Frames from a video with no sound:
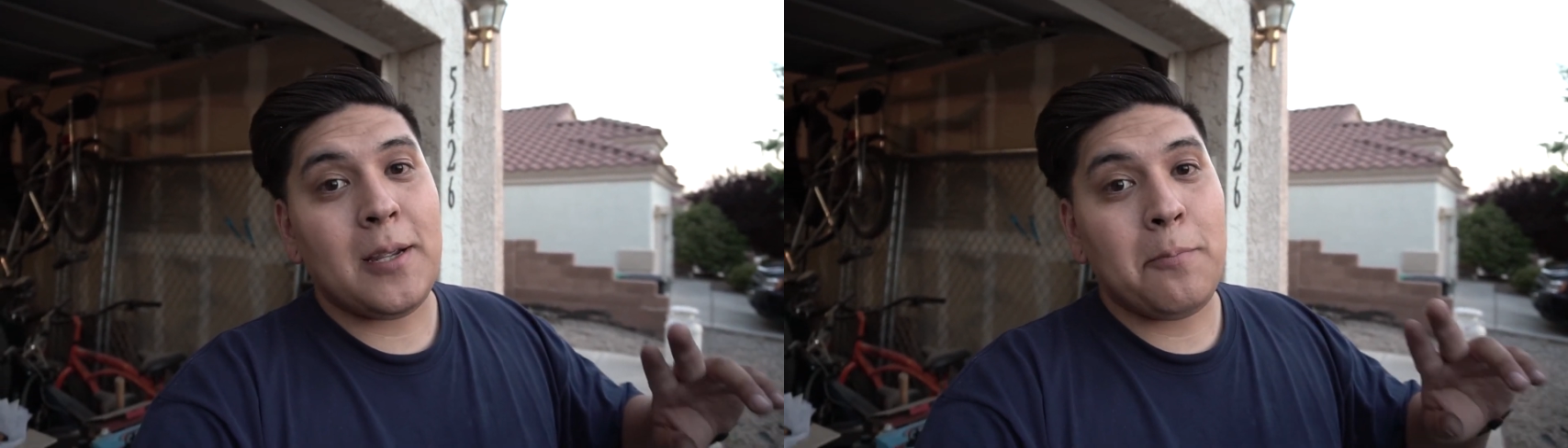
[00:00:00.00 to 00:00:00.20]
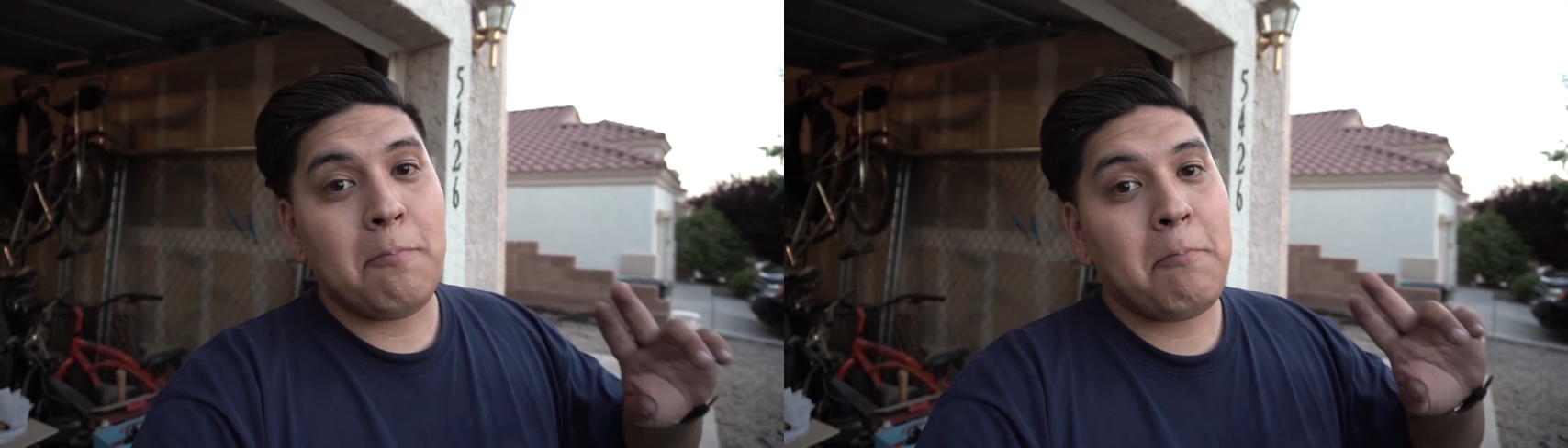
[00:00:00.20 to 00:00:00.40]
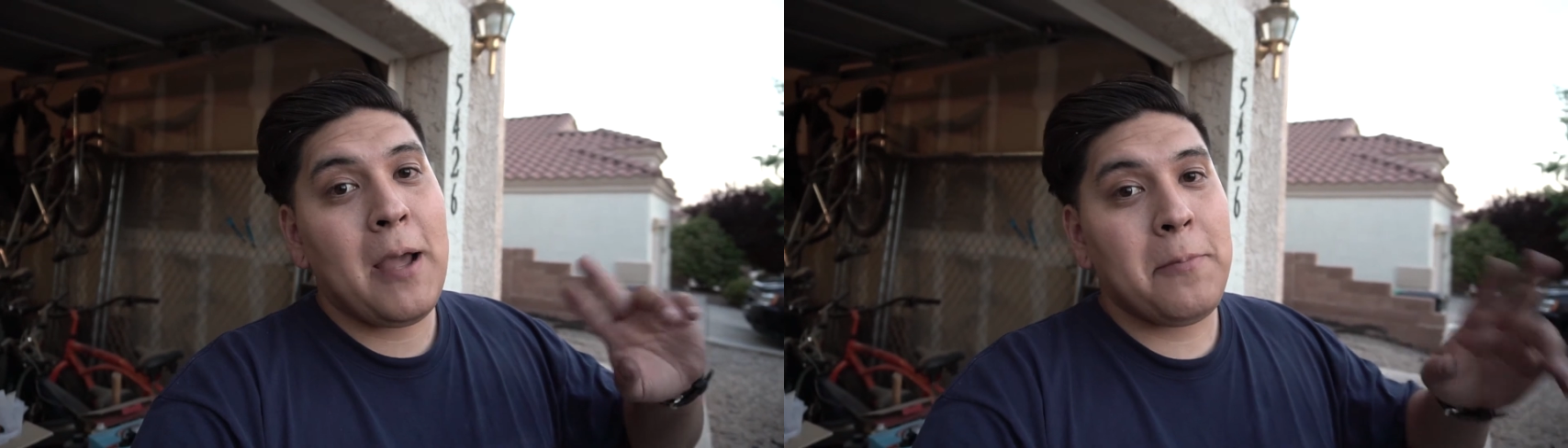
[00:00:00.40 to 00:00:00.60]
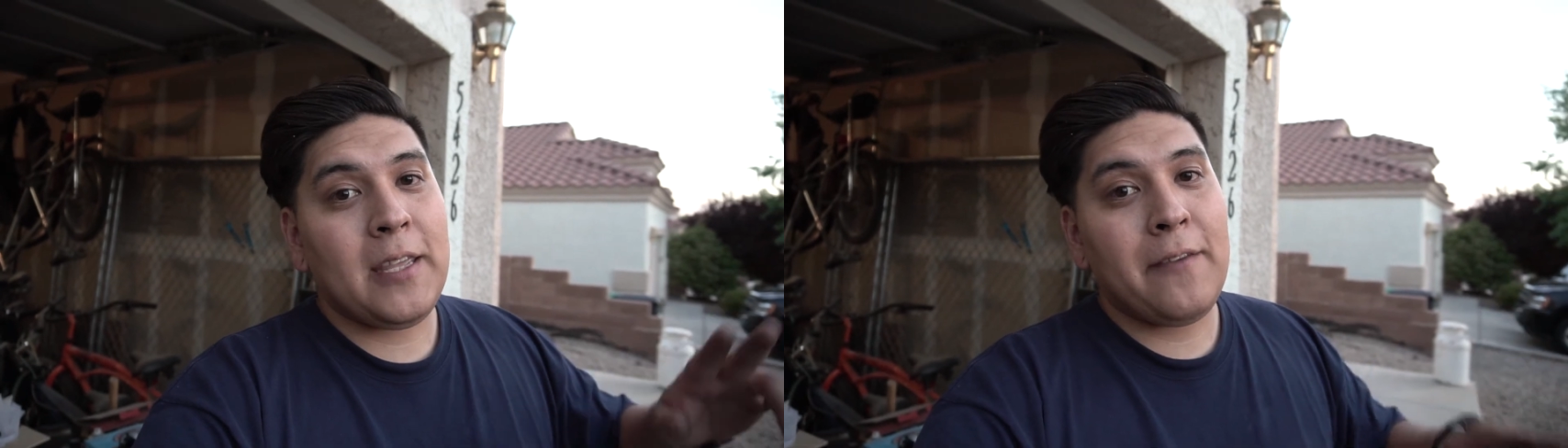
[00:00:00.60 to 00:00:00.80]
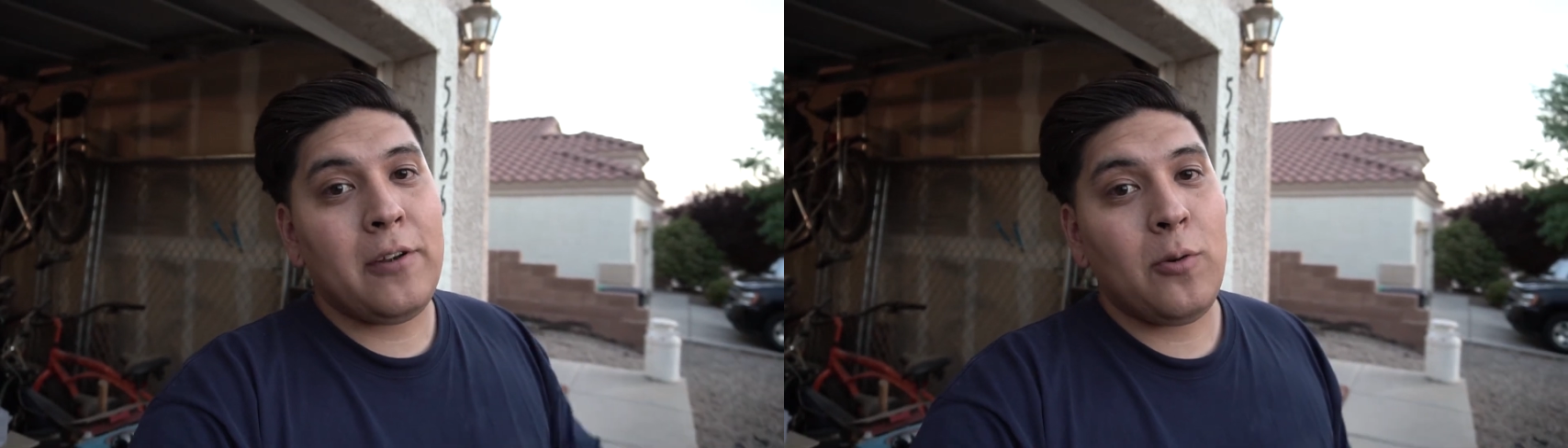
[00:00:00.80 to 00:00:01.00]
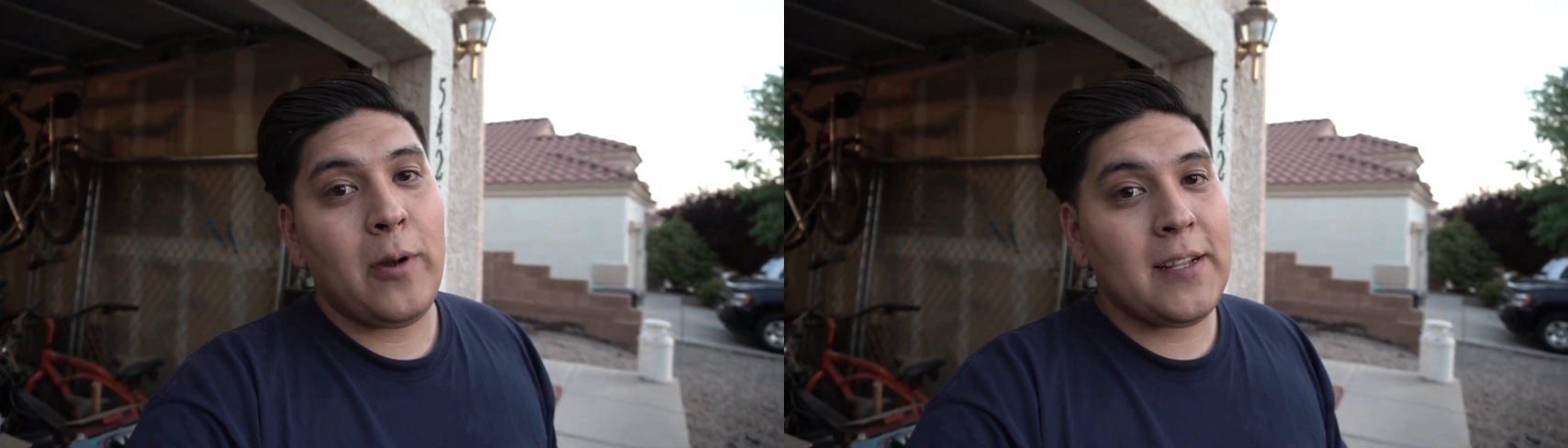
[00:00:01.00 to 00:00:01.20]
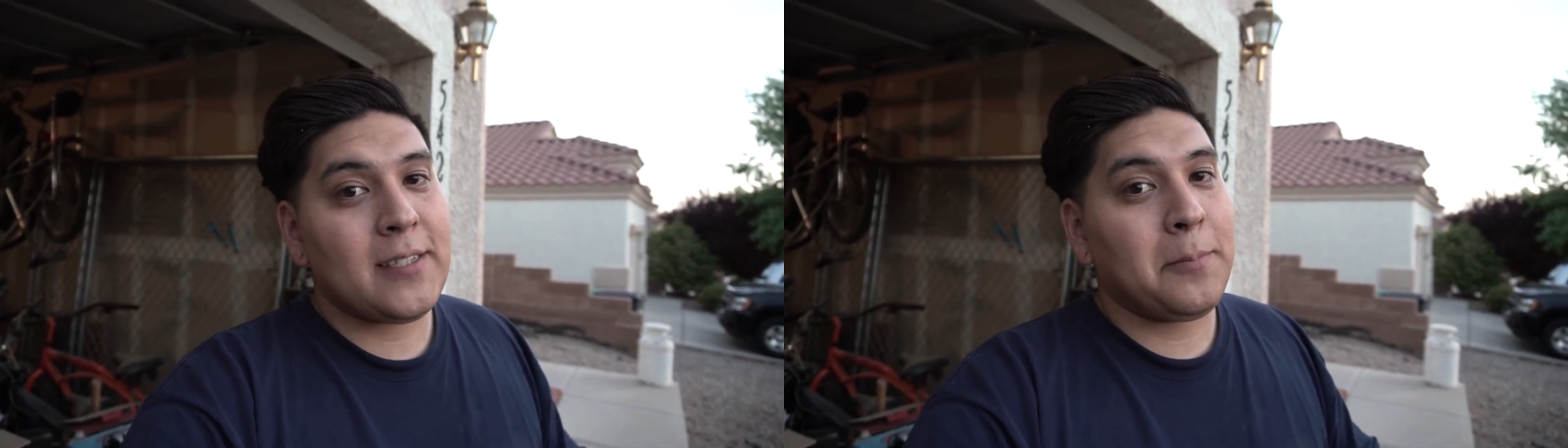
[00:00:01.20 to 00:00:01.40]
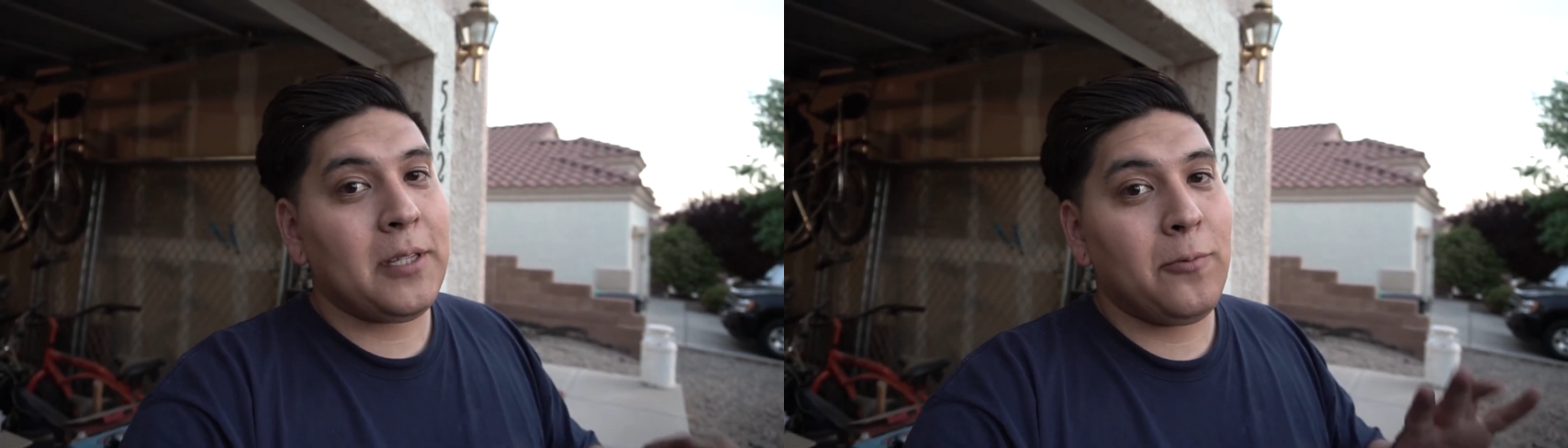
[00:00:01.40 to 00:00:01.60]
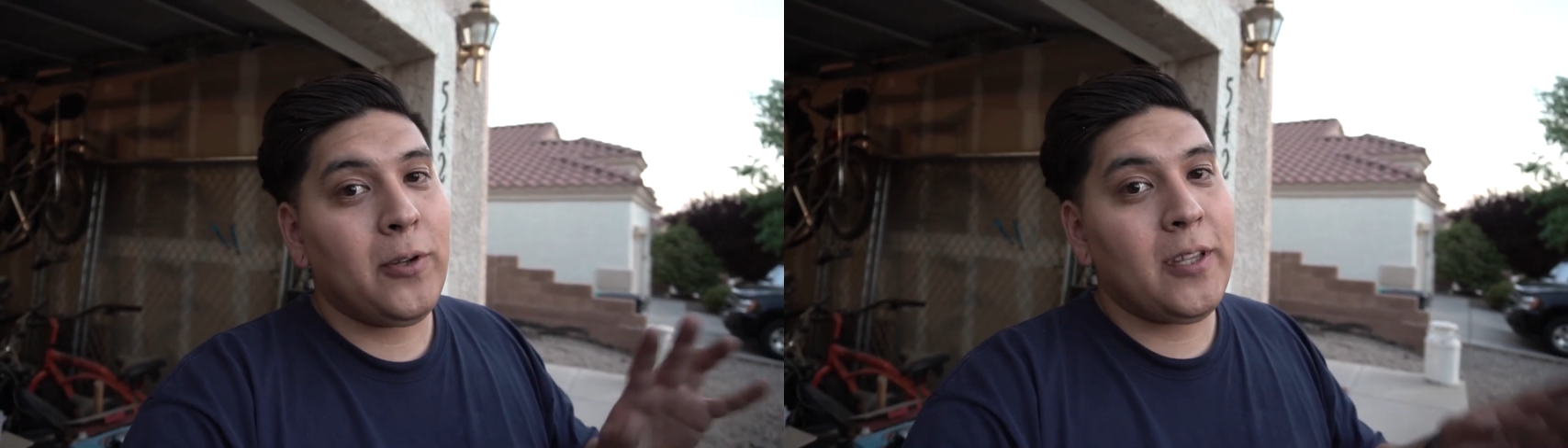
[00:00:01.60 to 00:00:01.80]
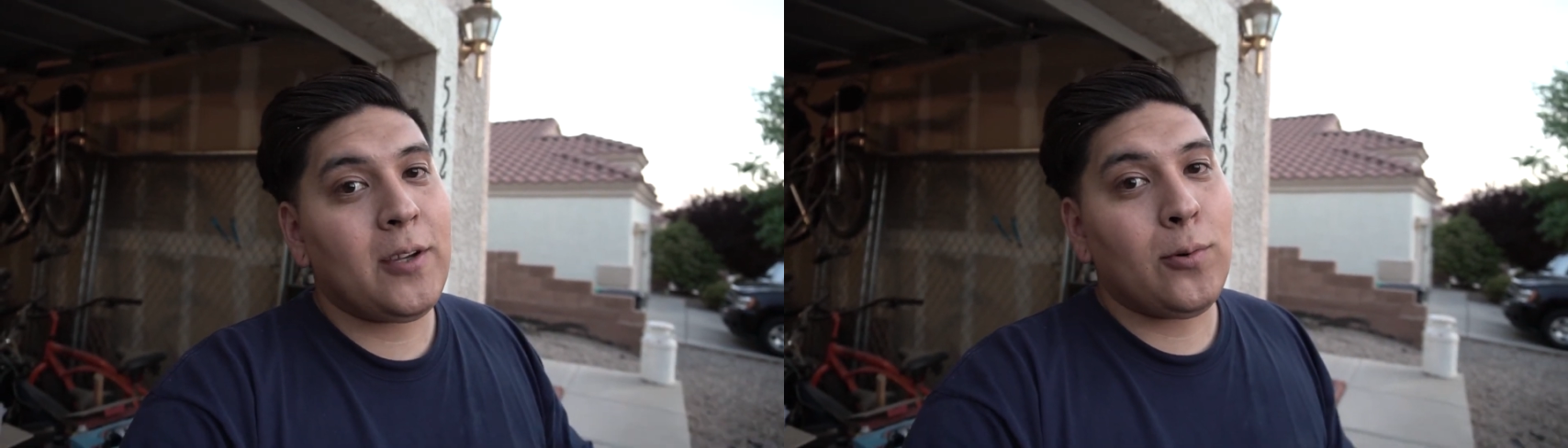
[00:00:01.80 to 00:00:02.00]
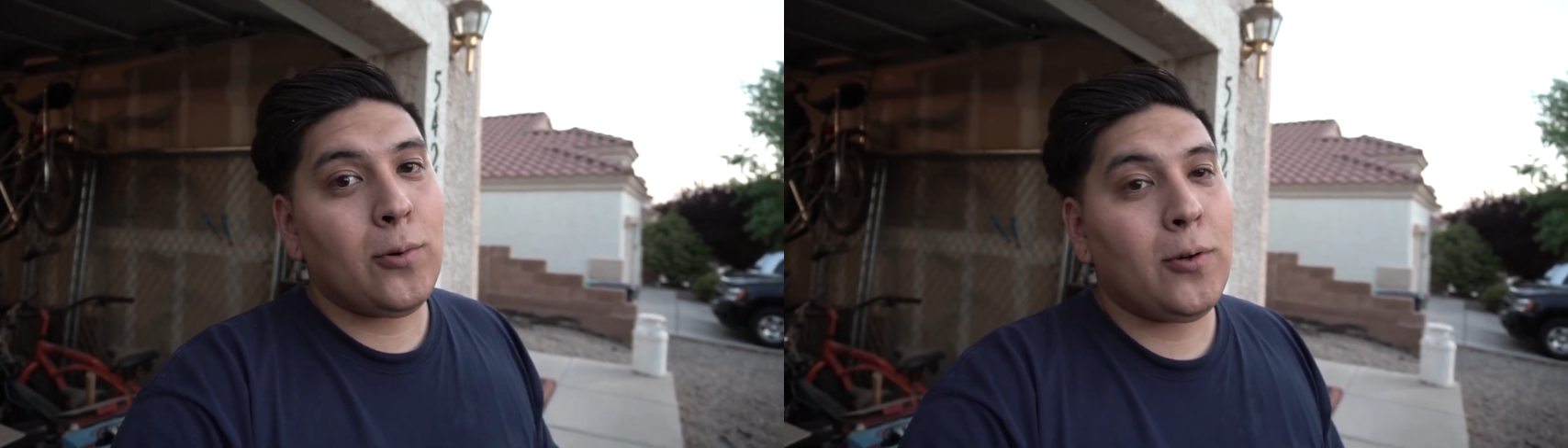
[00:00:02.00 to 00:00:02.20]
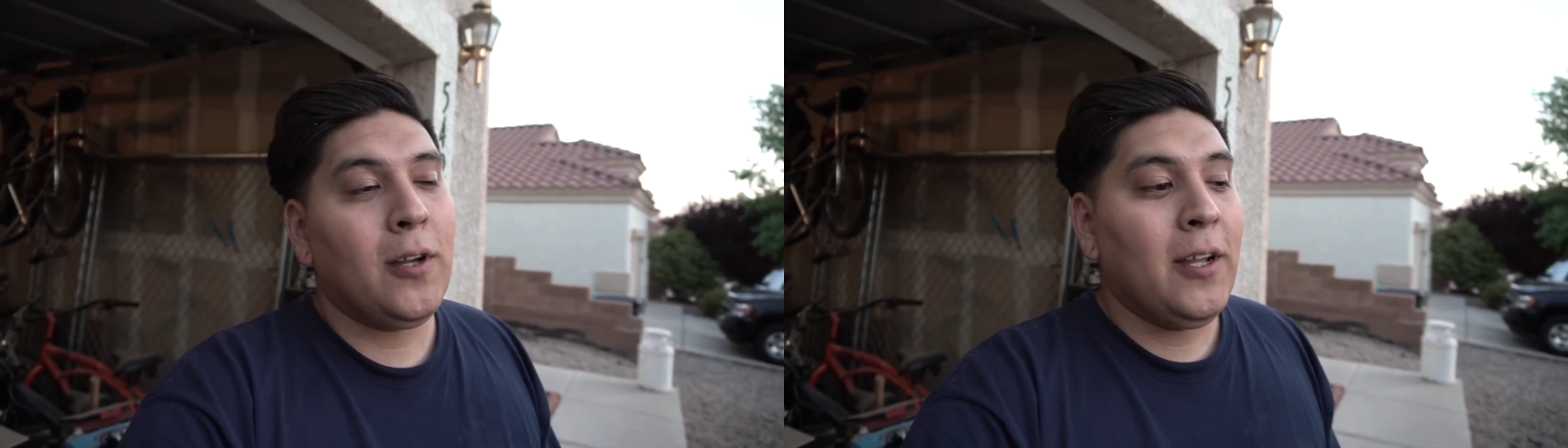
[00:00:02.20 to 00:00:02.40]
I might be giving away something really cool.